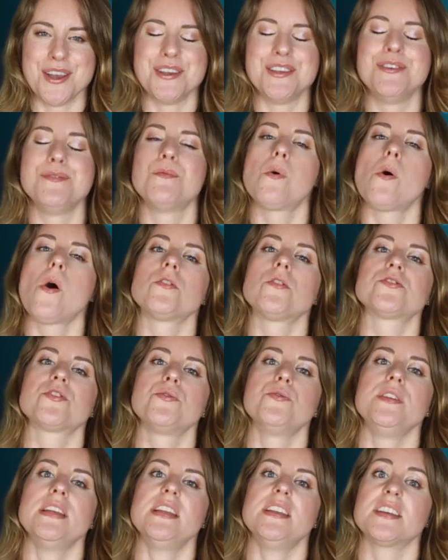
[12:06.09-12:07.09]
You will also
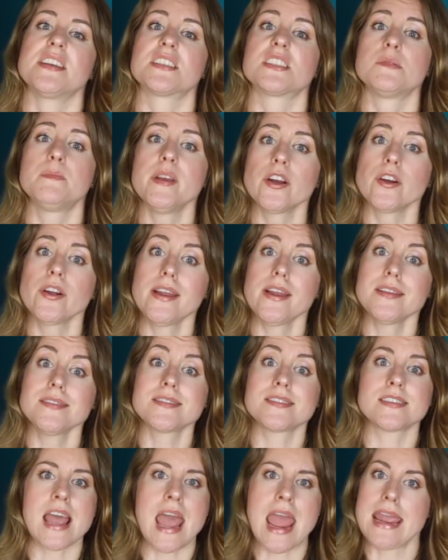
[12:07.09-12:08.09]
need experience